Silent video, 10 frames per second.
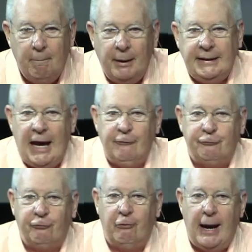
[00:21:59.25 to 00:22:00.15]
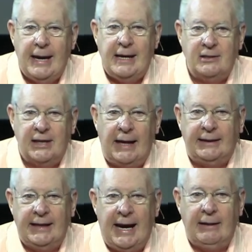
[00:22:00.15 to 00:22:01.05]
But that phrase
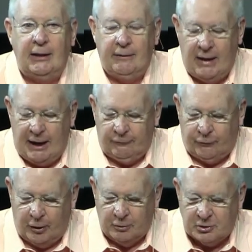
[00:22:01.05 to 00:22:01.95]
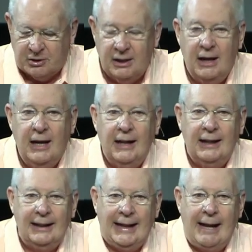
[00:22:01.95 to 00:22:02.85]
at the end of that verse,
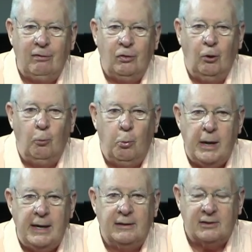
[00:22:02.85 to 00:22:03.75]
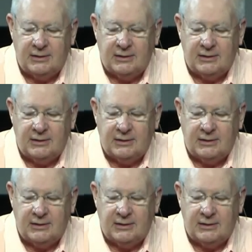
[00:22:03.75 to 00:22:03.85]
let the weak